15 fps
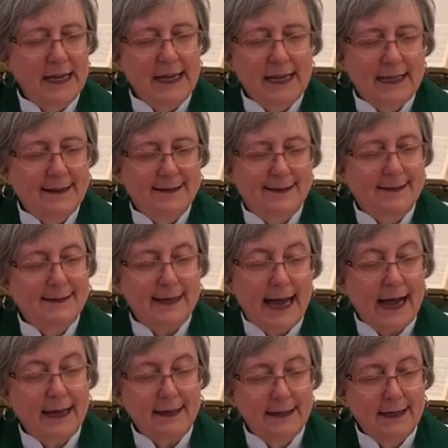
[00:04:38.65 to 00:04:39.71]

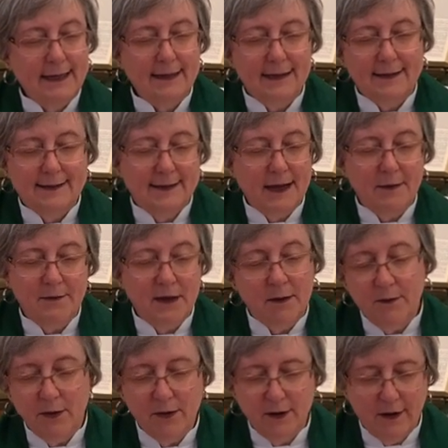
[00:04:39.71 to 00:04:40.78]
exactly the same
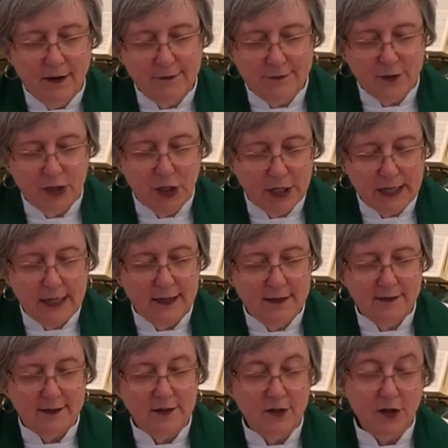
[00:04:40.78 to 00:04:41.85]
number of
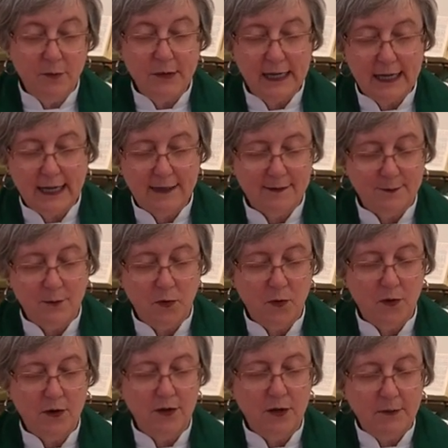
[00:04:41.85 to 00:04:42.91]
cookies and nobody gets
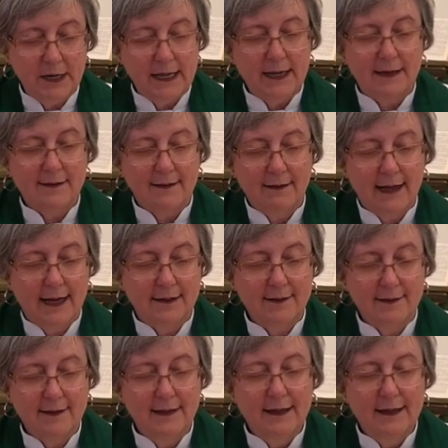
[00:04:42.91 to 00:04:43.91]
more, nobody gets less.